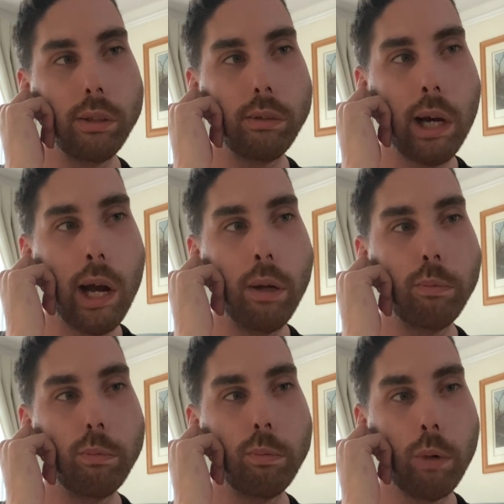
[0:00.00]
I
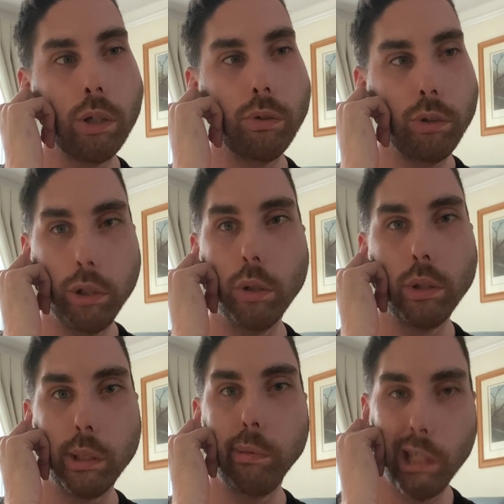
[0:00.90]
want you
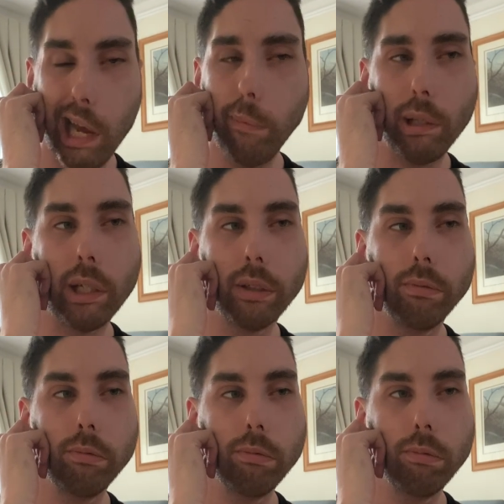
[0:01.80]
to be happy,
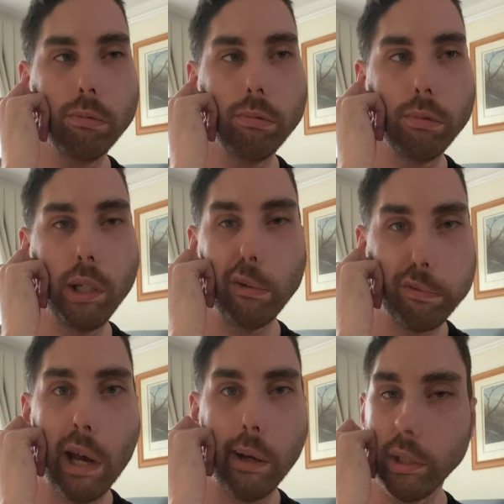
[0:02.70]
and if
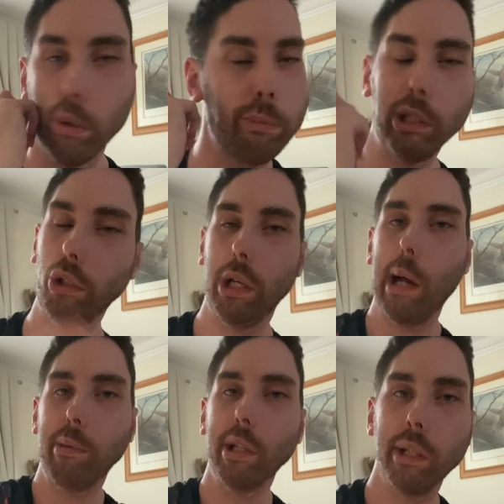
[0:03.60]
that's what makes you
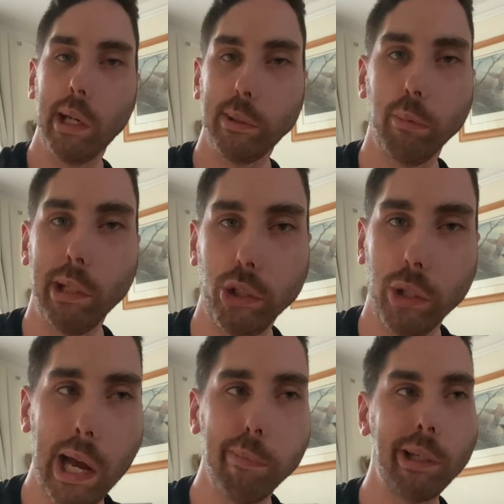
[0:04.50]
happy, then that's what makes you
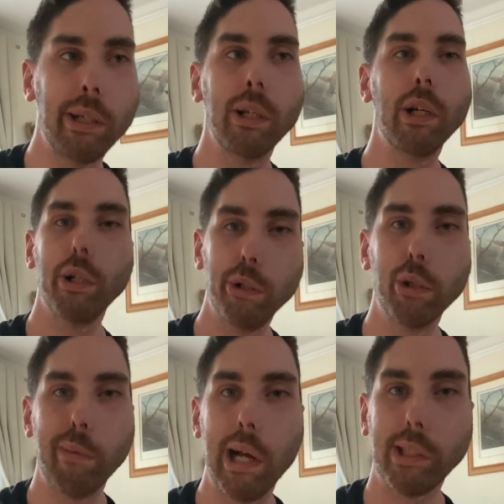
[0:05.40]
happy. You're
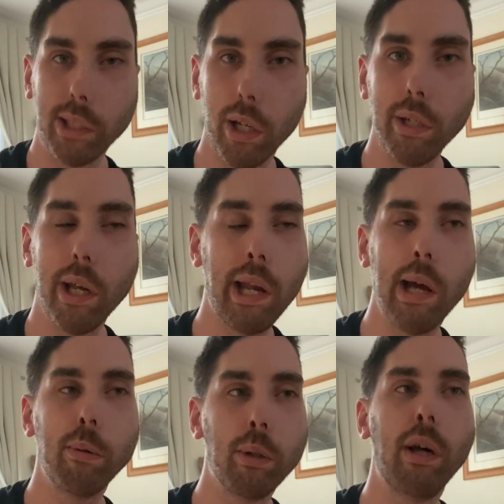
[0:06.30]
my son, and I
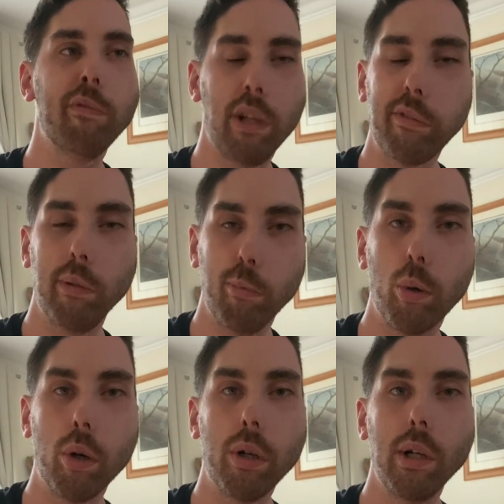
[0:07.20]
will love nothing
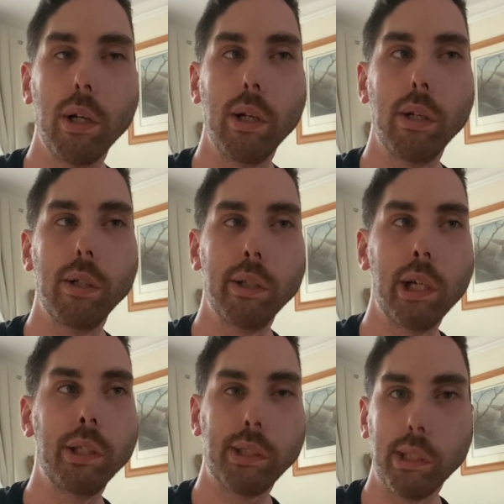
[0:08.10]
more
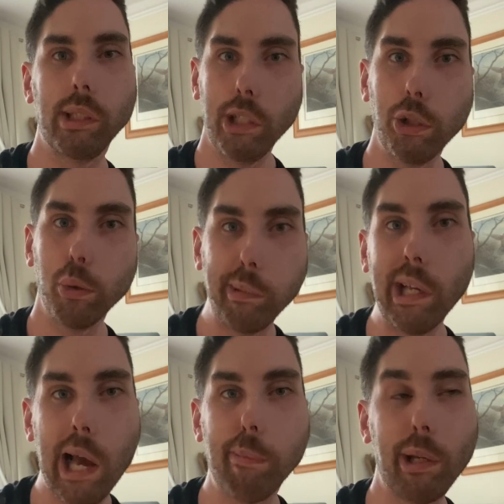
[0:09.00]
than to see you be
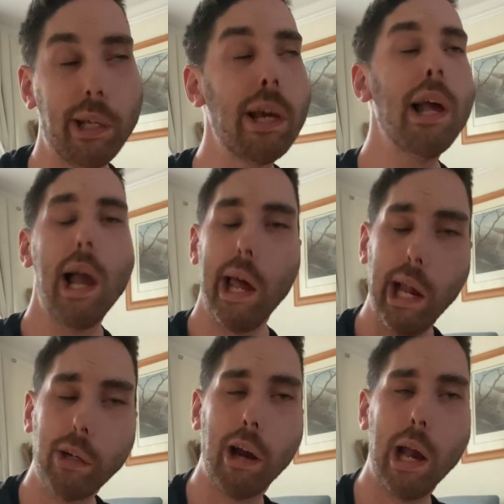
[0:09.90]
happy. And I
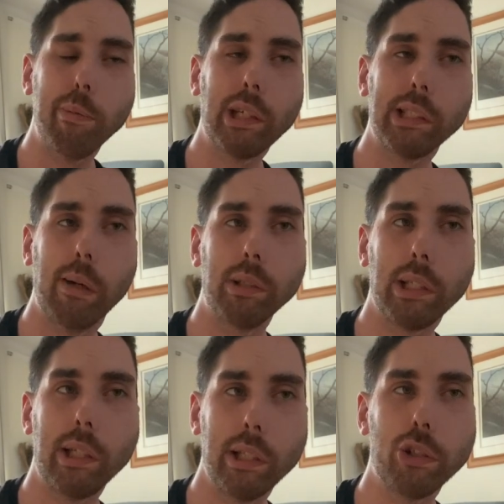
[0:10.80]
cried because I was
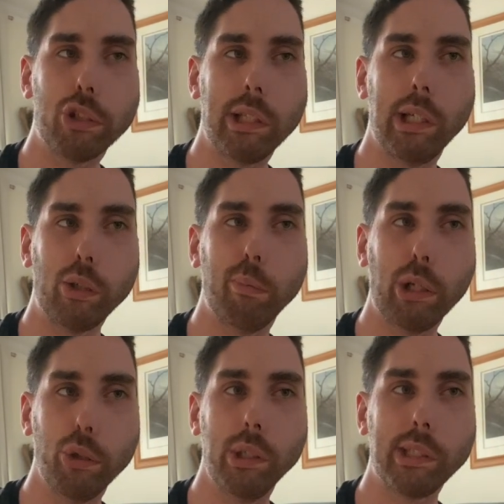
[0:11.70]
like, literally, like, oh my
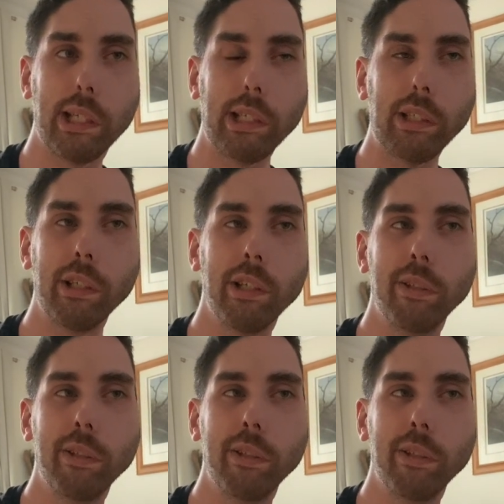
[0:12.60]
goodness, like,